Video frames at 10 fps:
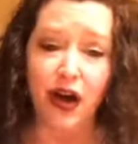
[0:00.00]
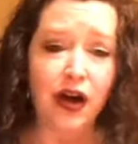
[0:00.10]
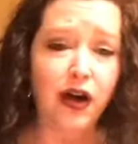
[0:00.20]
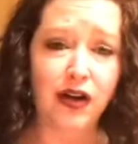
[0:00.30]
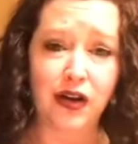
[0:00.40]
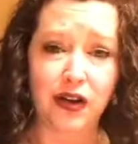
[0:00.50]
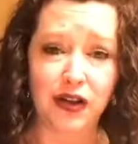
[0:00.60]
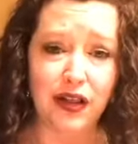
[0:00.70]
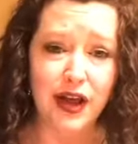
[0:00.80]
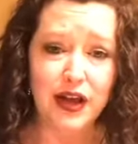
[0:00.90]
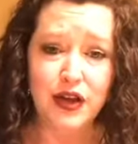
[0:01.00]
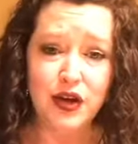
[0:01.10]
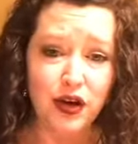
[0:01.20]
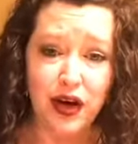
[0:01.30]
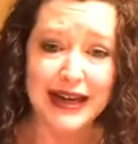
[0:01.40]
all
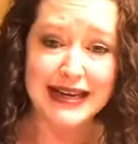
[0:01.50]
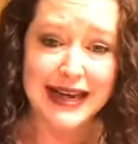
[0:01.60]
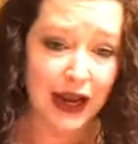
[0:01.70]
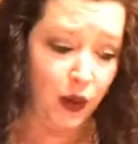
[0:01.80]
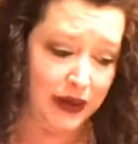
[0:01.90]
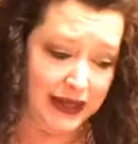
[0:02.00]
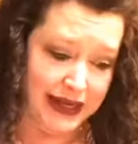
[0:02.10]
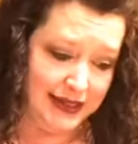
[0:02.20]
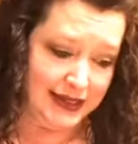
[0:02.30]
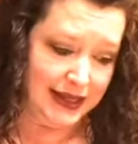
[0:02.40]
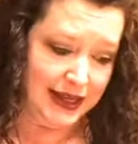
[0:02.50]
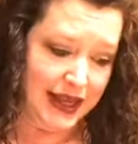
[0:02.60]
your iniquities